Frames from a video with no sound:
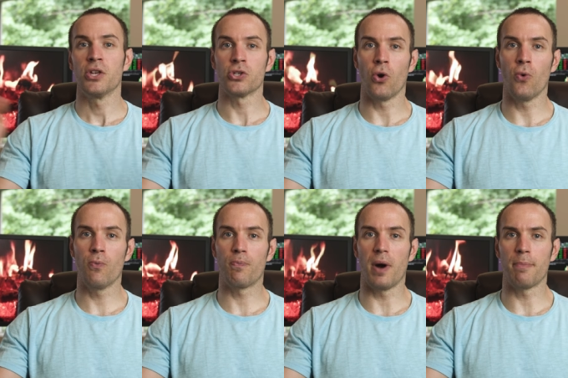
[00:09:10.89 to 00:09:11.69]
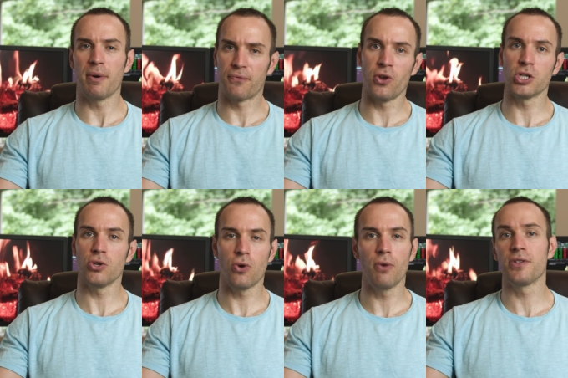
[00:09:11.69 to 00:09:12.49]
So, uh, but for those of
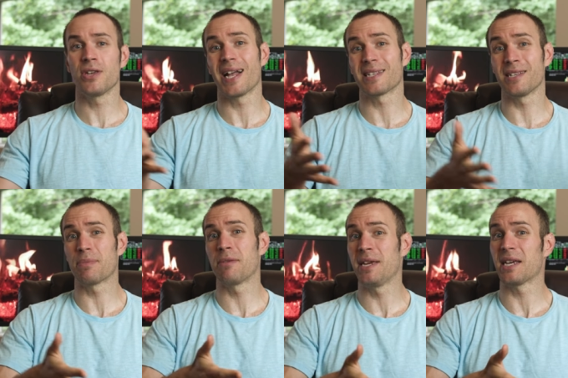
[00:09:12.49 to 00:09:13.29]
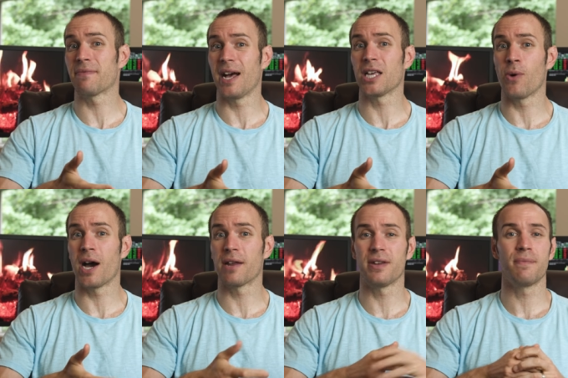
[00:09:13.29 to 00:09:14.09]
you, hopefully you got some comedic value
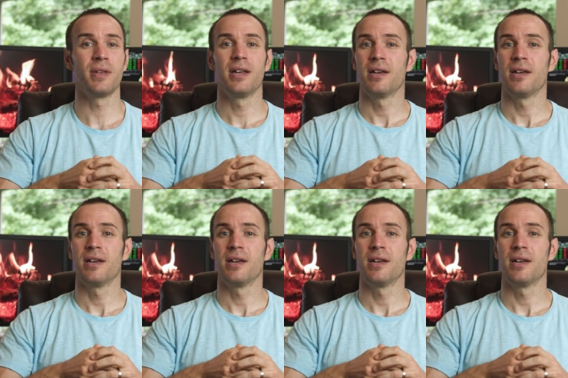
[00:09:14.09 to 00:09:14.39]
out of it.